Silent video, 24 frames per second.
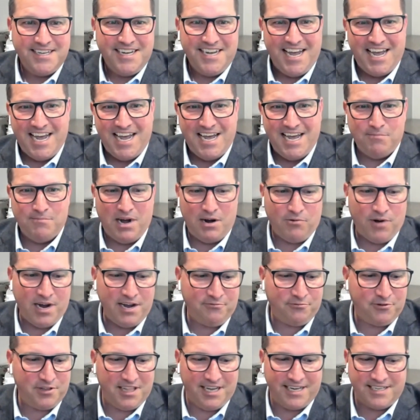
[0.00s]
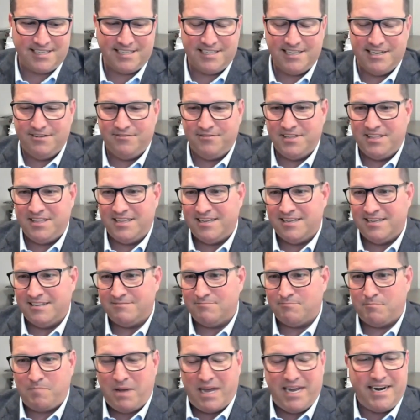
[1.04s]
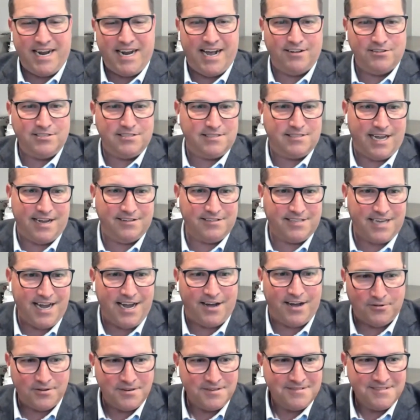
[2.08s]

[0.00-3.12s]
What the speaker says: And my wife would like to live in the penthouse downtown.